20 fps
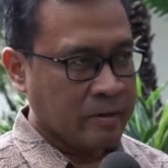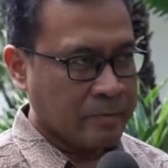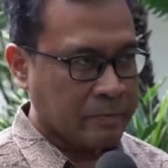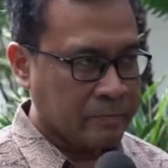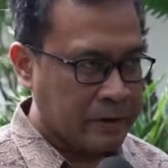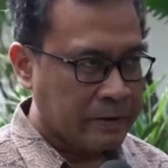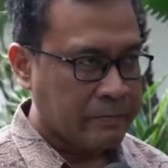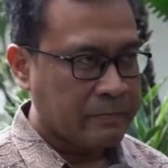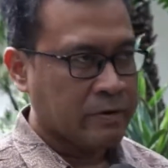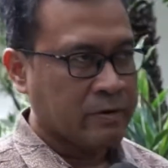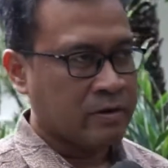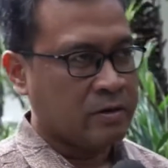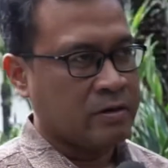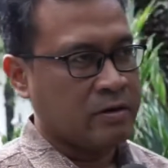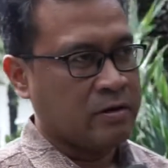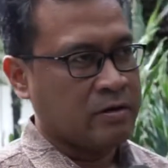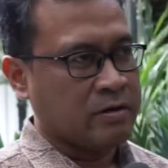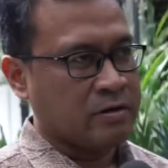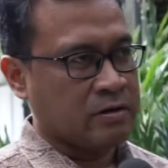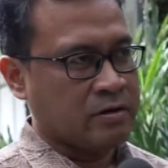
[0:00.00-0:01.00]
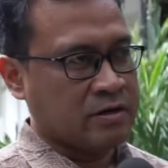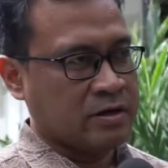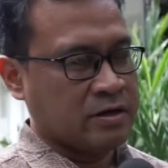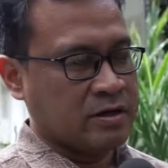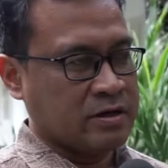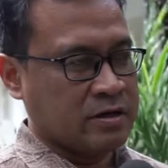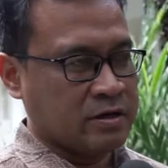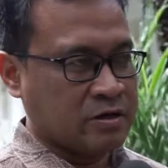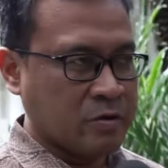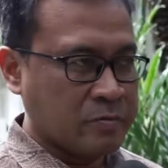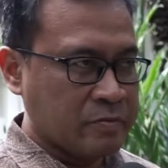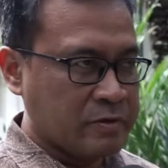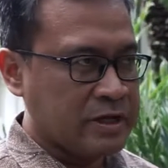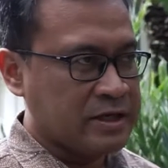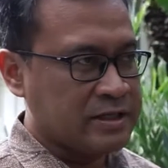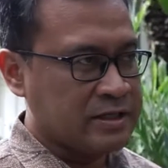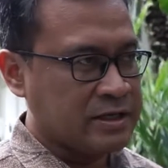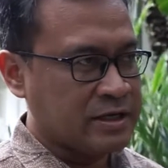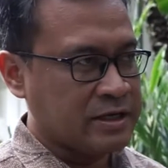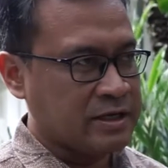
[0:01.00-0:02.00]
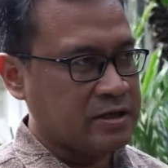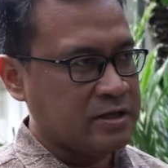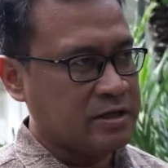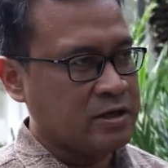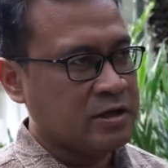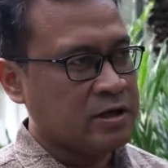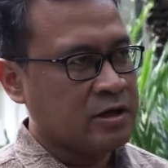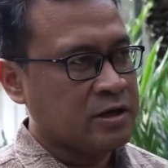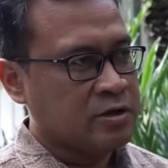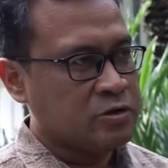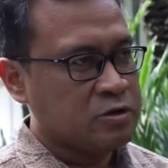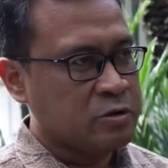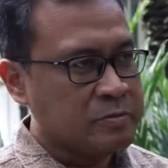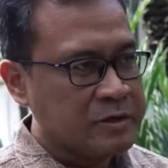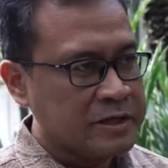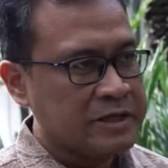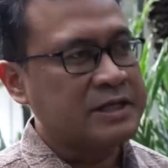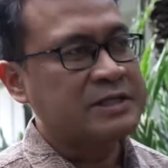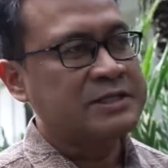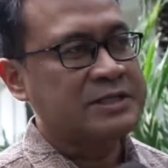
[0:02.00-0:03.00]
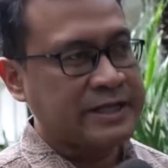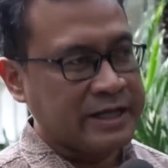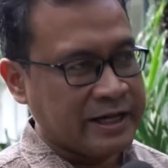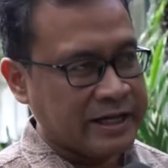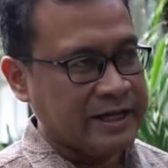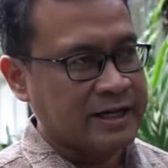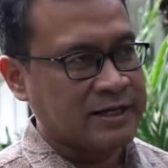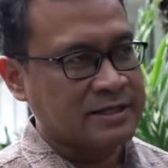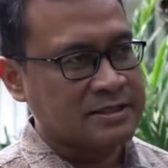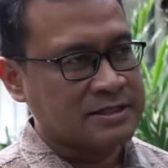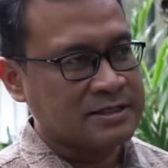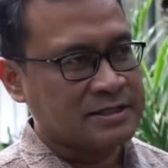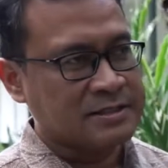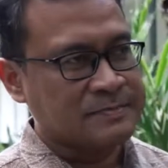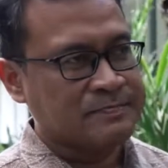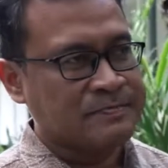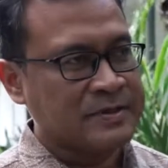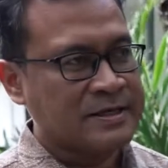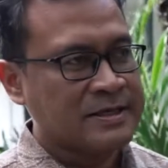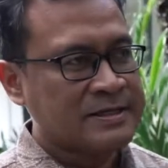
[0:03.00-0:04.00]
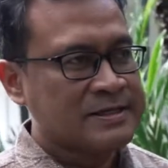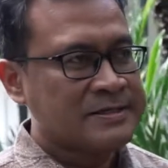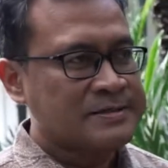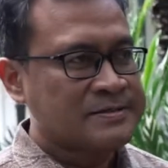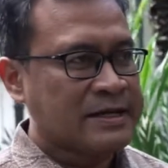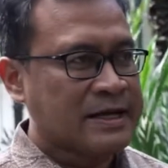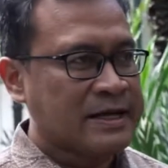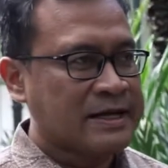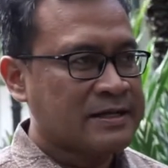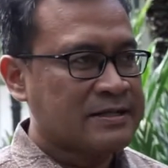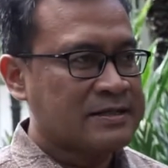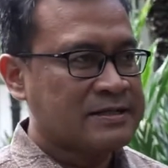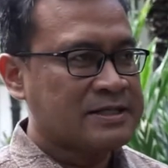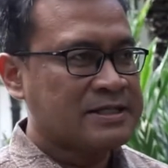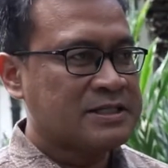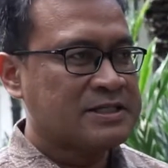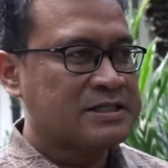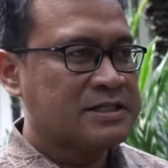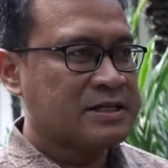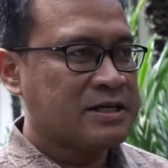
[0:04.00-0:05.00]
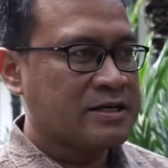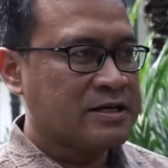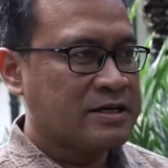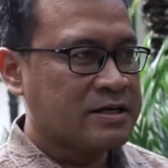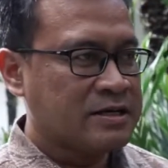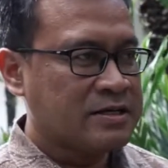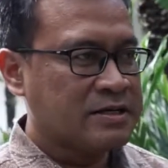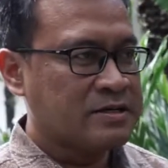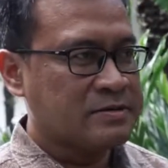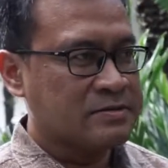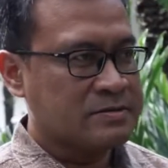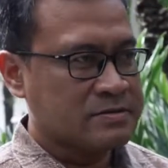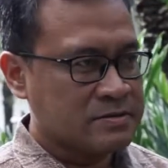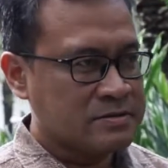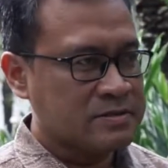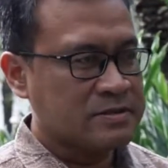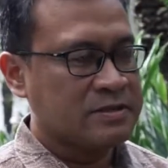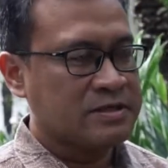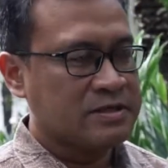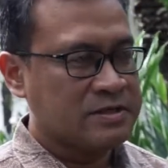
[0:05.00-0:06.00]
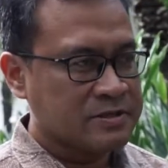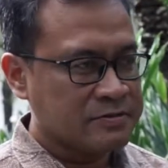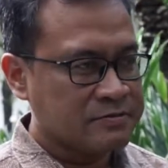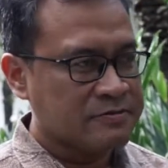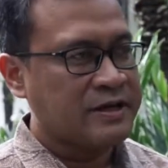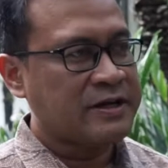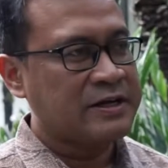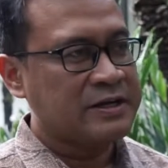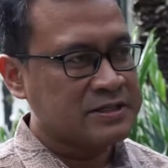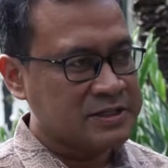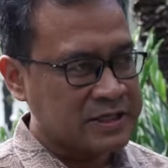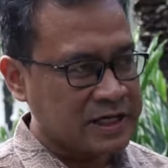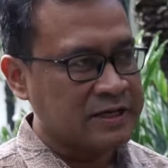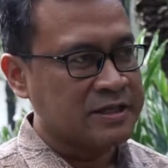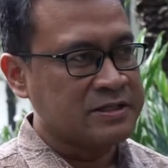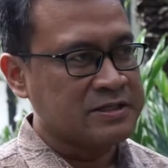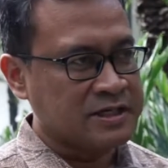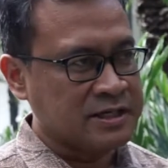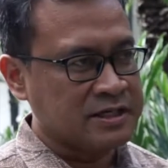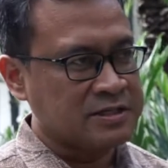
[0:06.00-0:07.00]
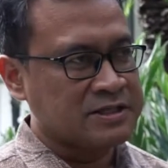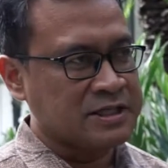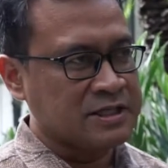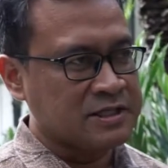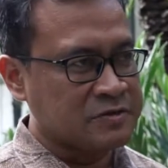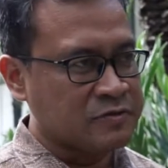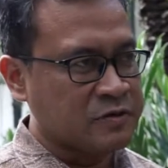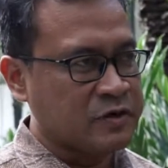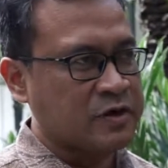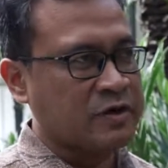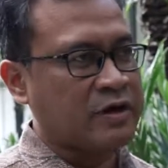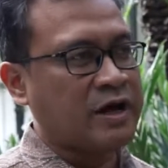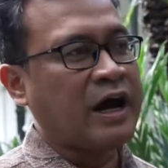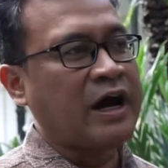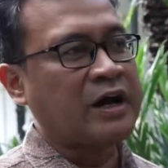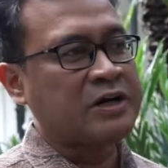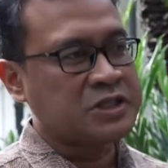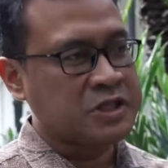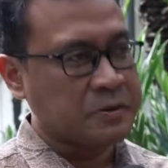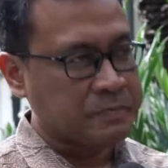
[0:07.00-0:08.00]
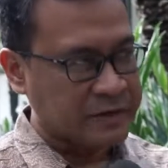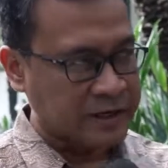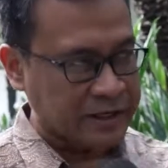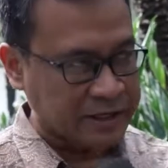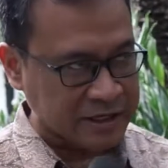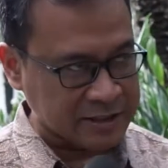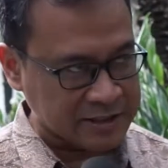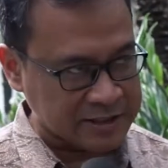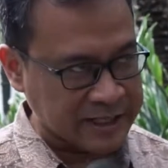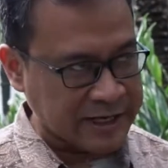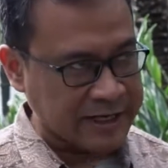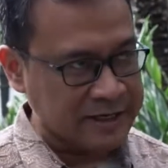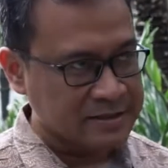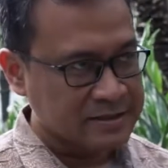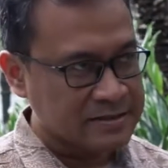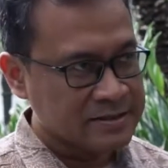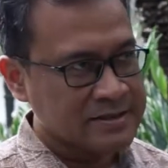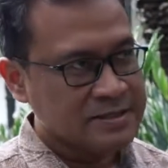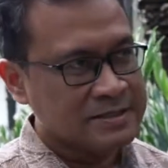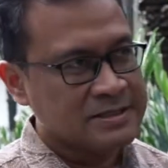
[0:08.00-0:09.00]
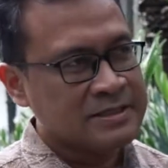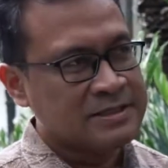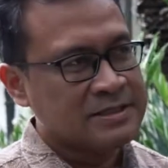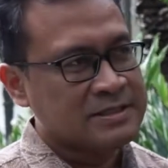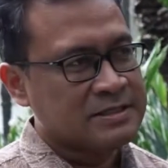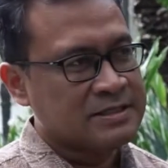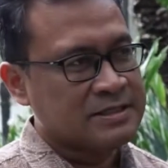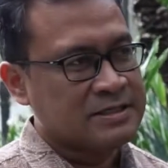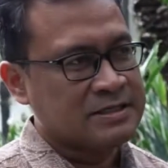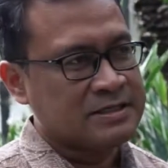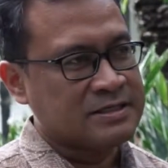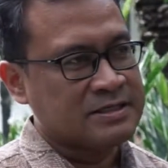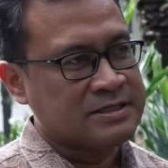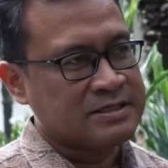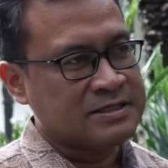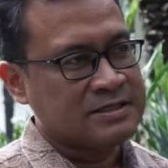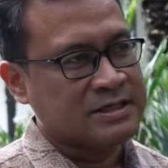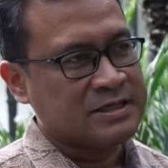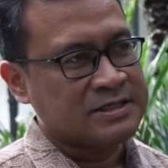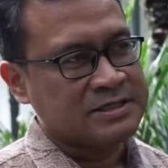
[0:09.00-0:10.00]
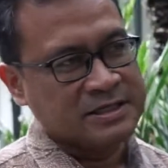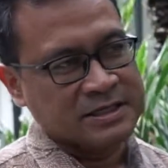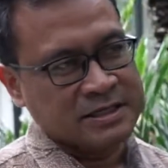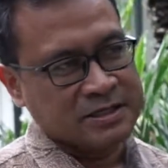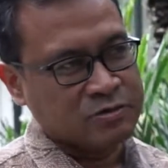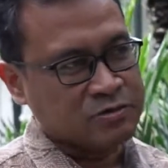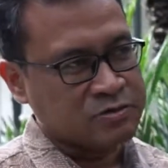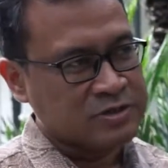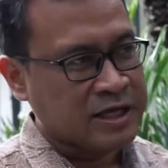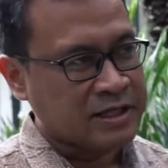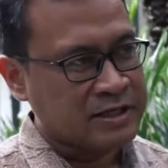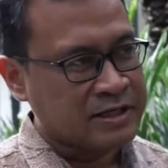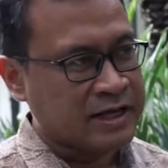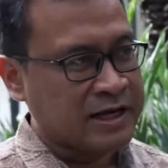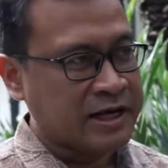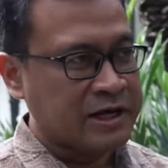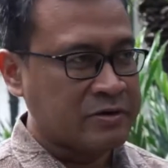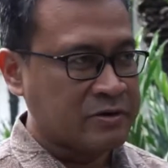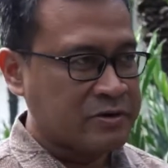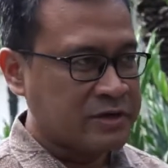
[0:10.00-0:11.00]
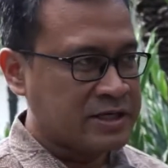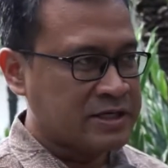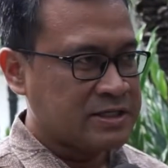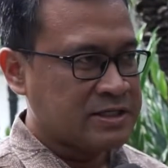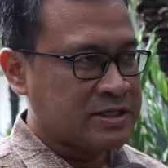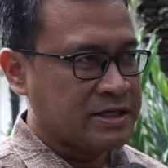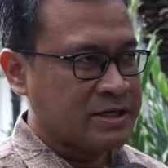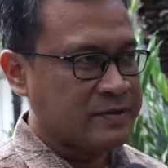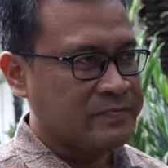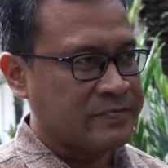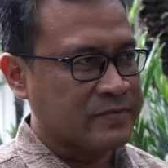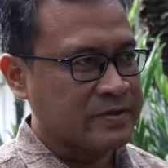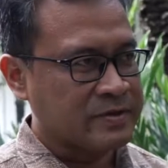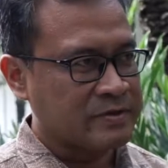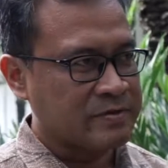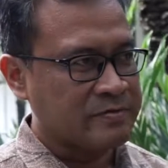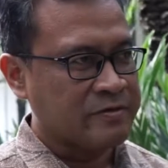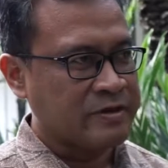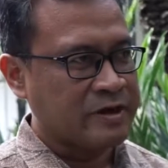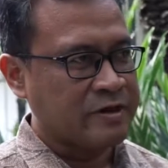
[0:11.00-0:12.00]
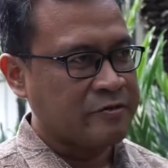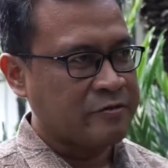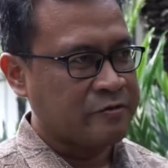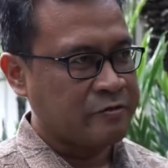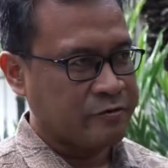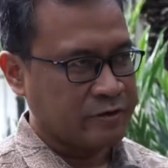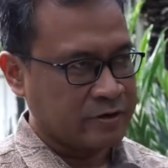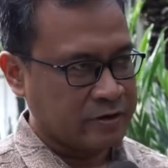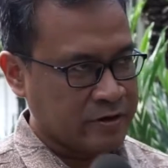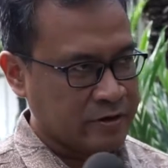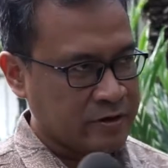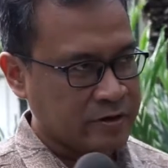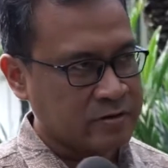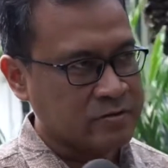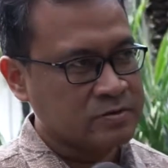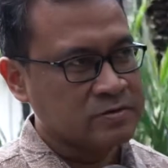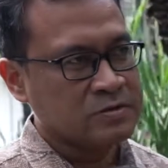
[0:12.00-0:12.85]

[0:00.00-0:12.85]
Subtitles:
people or the community to be resilient. And this is a very challenging since we are archipelagic state. As a Nusantara Indonesia, we have